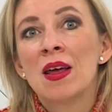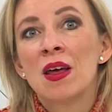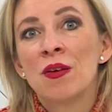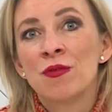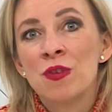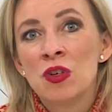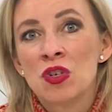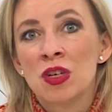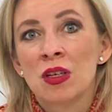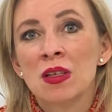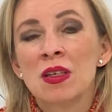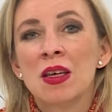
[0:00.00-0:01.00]

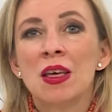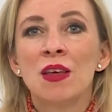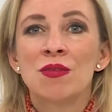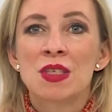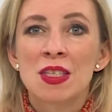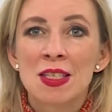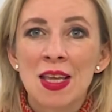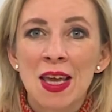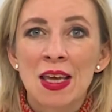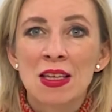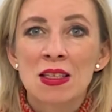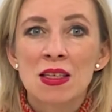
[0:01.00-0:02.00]
efficient if
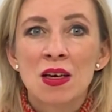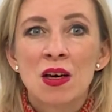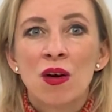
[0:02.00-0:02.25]
states